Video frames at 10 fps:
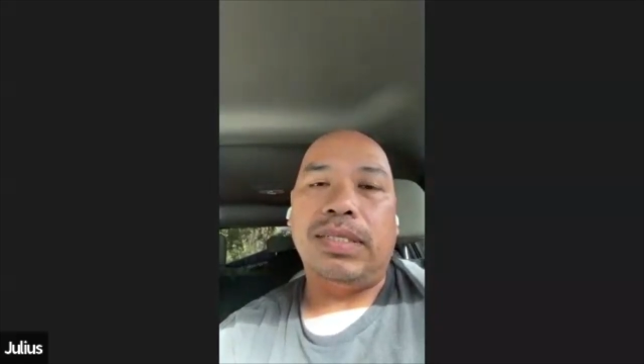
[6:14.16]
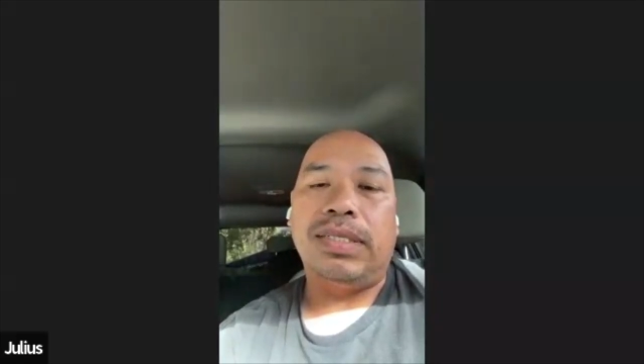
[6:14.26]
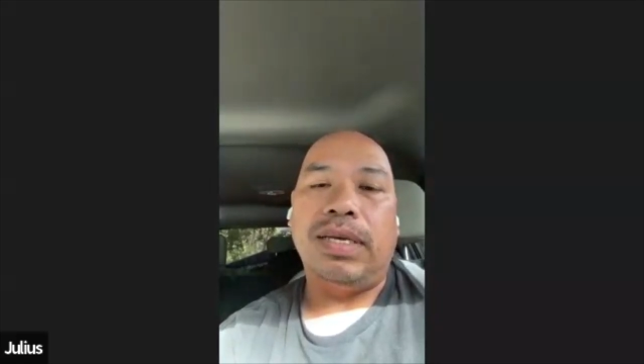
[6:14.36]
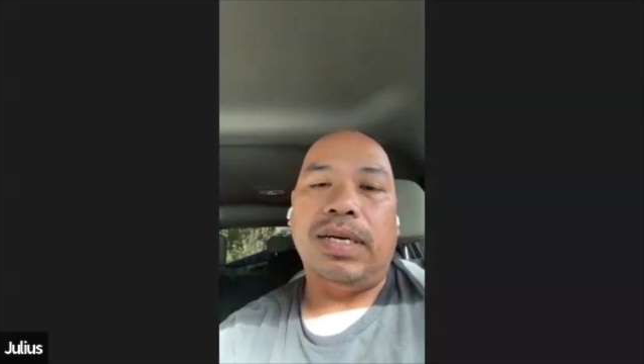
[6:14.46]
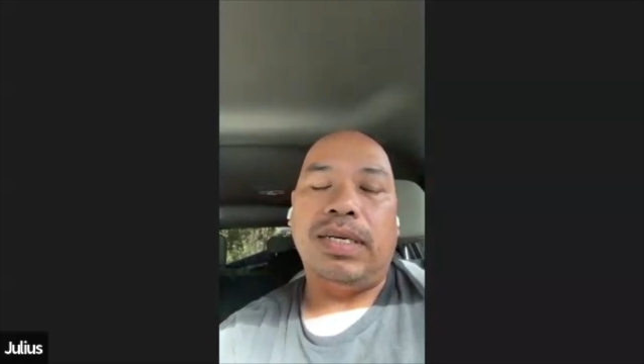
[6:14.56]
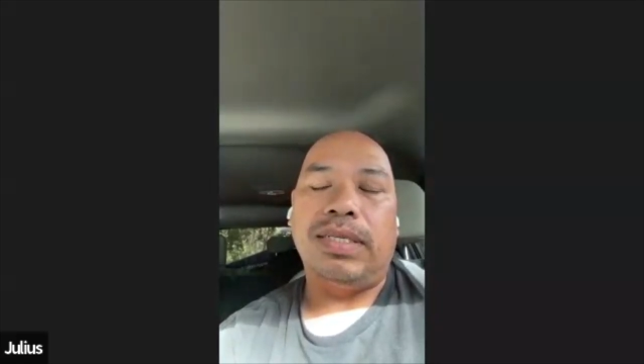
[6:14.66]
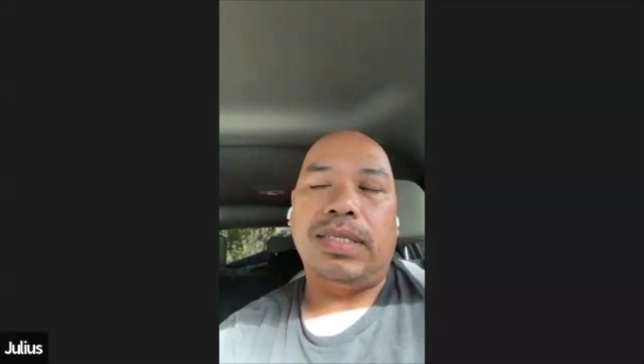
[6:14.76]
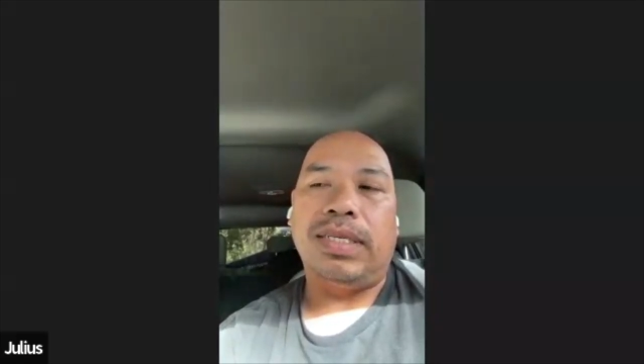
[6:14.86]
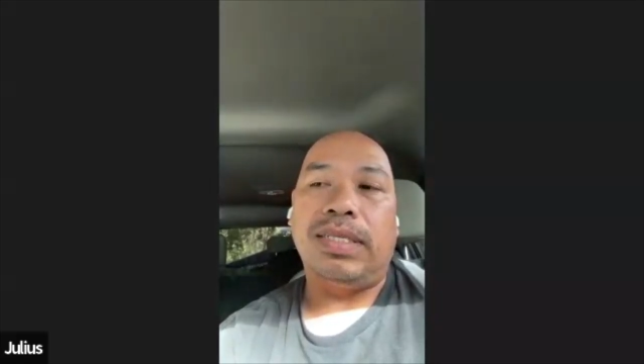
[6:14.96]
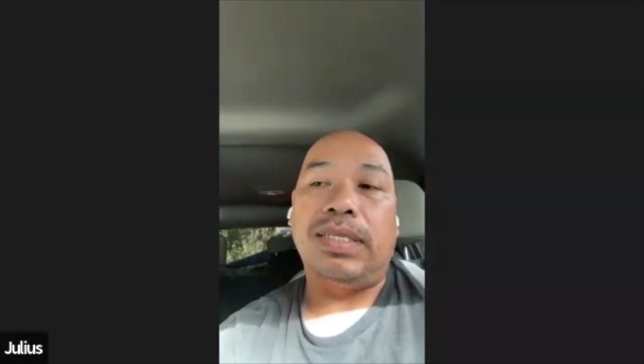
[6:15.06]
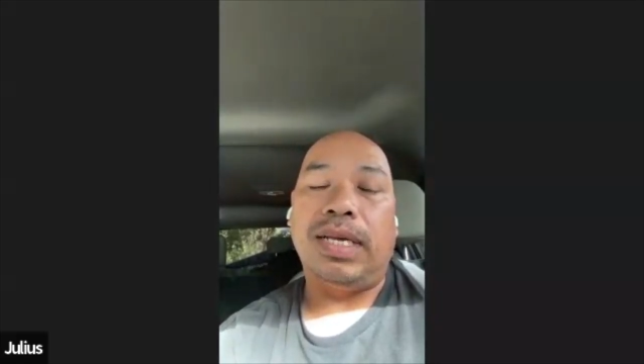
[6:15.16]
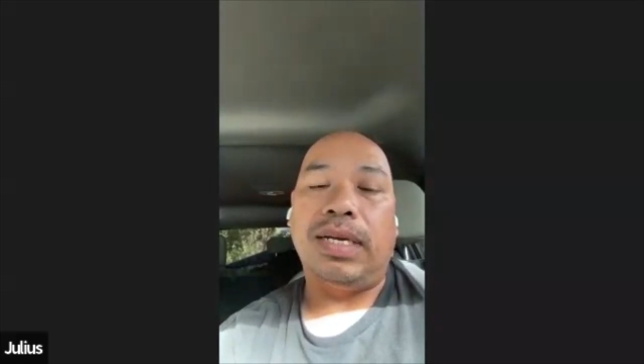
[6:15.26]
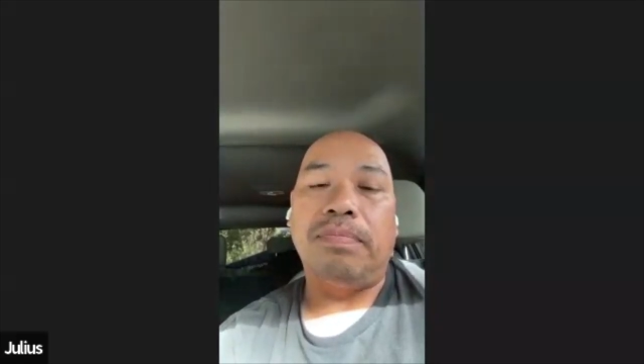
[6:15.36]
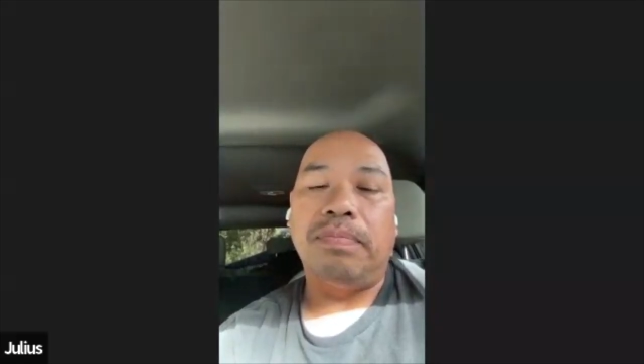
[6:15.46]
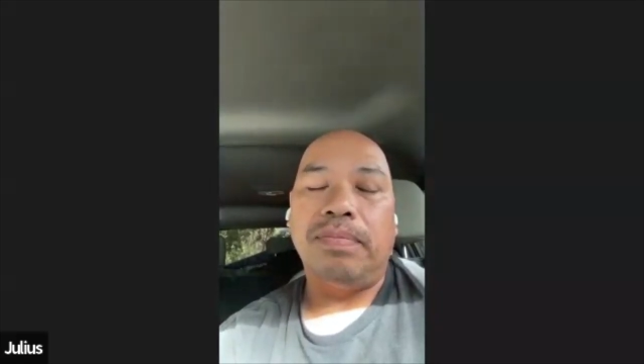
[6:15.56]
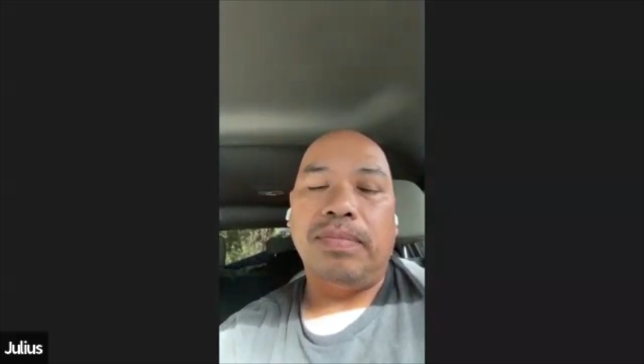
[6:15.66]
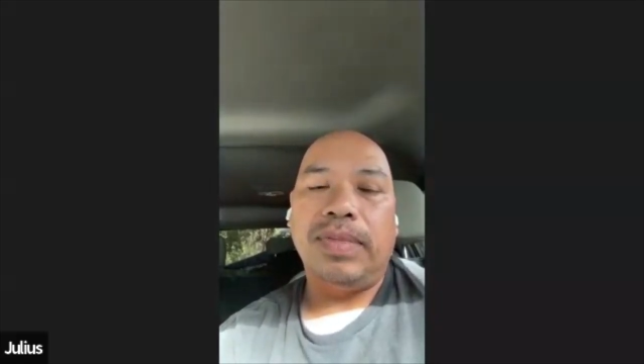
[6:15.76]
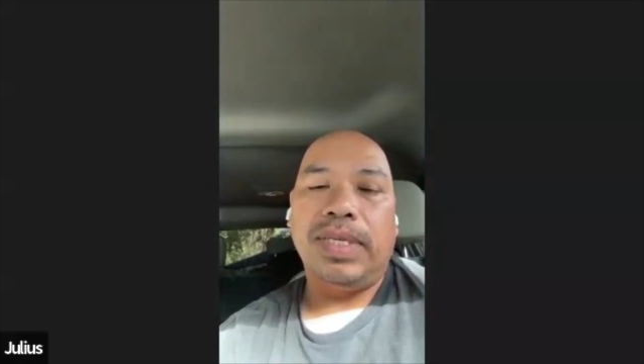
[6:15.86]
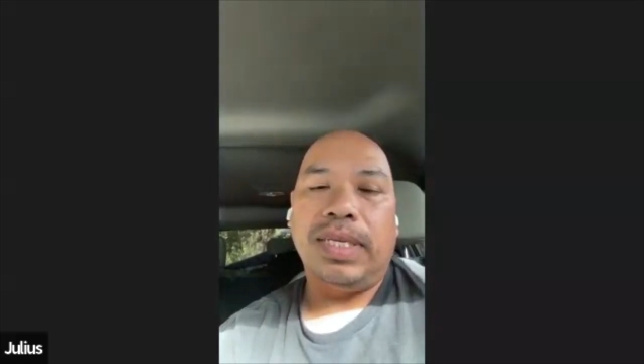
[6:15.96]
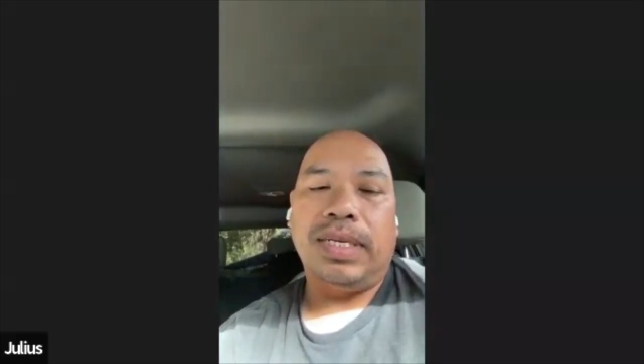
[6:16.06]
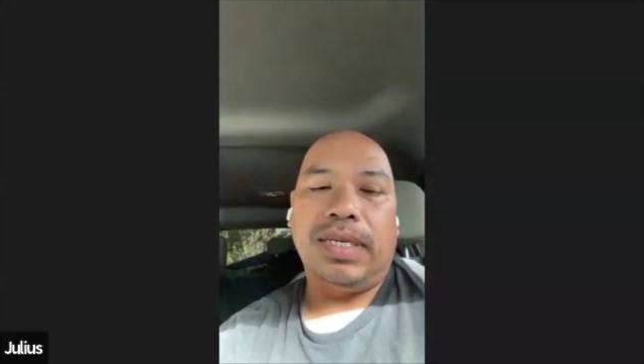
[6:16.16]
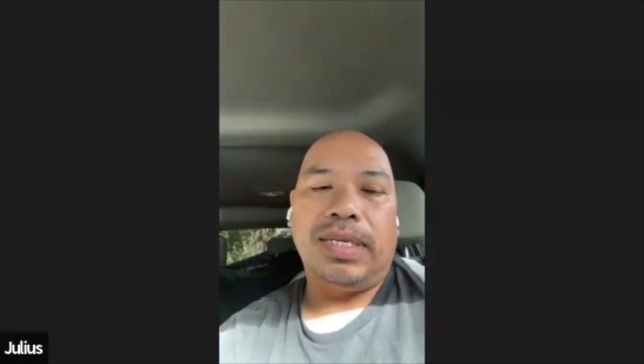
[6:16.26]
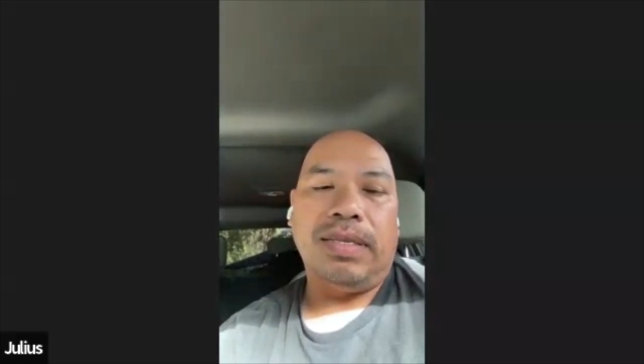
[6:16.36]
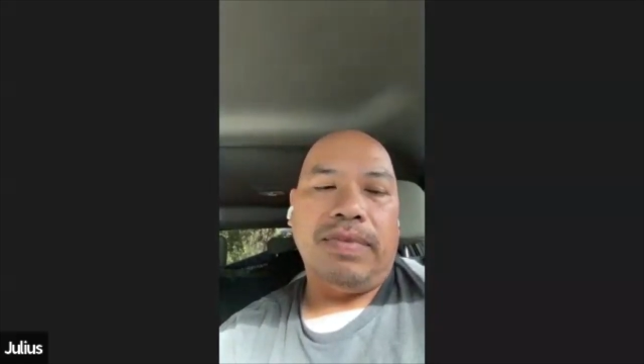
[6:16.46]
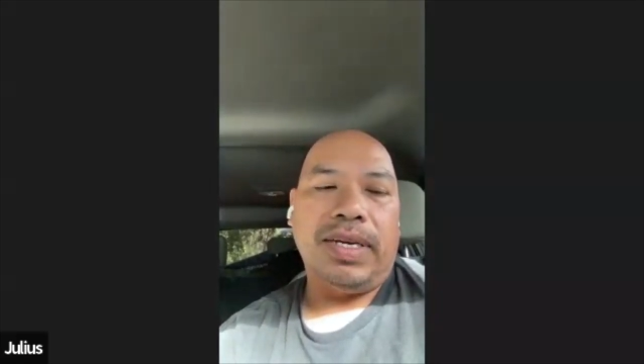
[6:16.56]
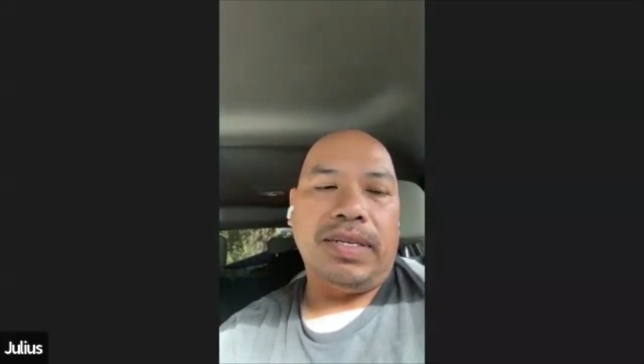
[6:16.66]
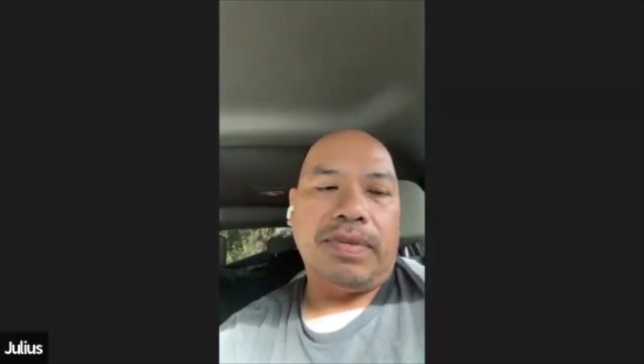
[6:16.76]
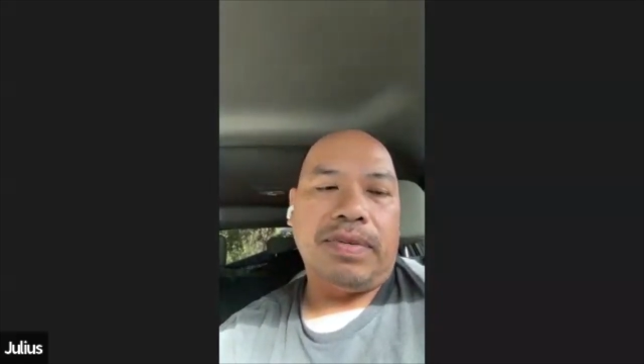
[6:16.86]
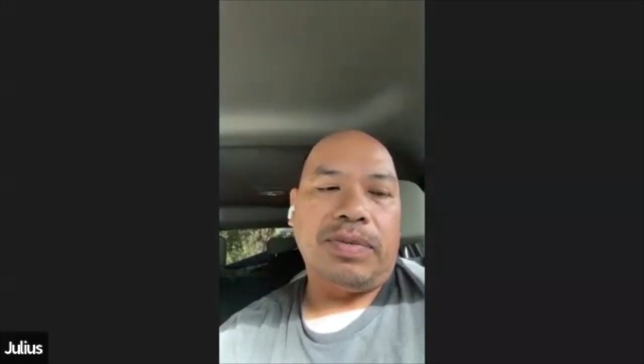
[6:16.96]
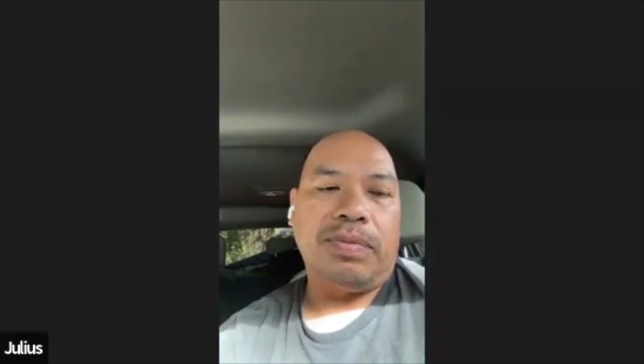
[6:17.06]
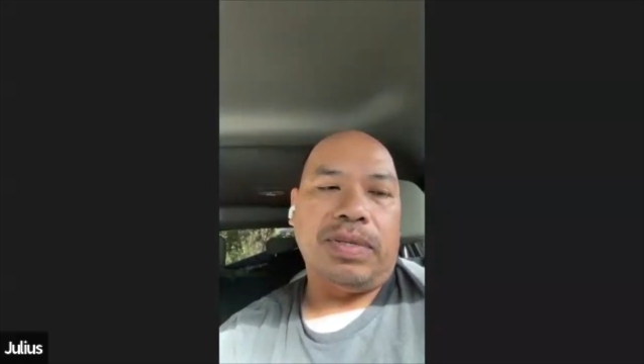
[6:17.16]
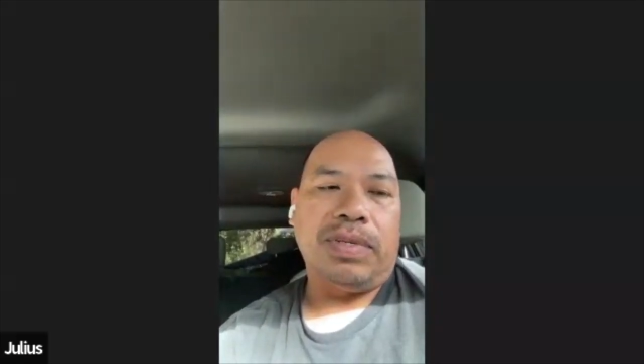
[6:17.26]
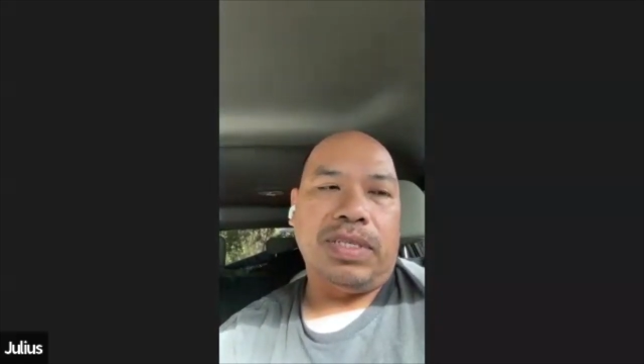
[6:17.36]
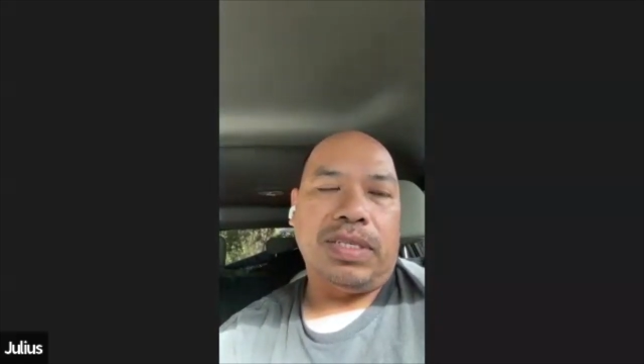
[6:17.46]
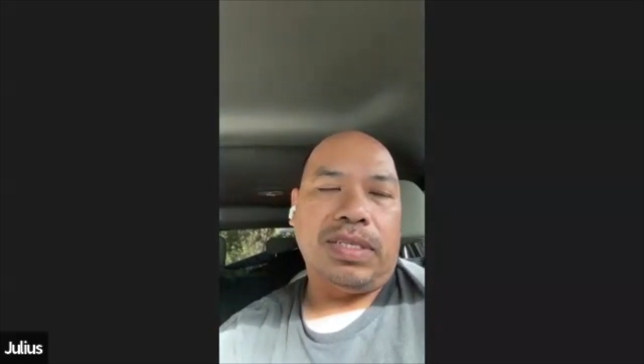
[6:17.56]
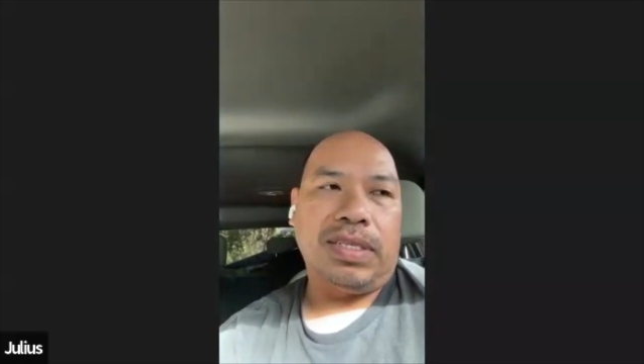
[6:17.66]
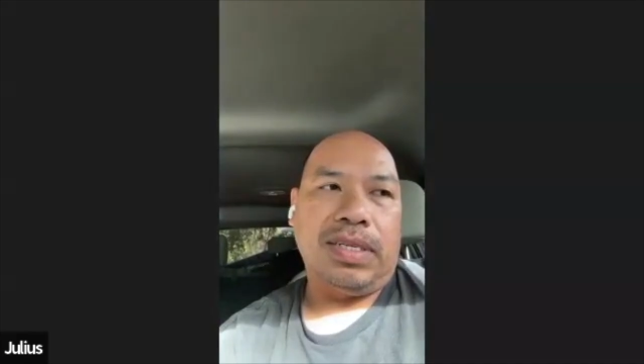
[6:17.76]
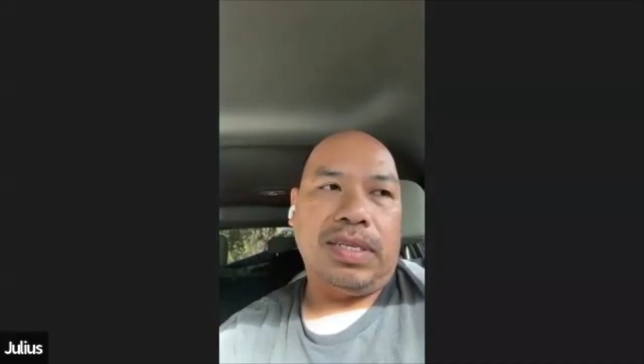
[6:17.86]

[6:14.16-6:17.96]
the setup. The very first one was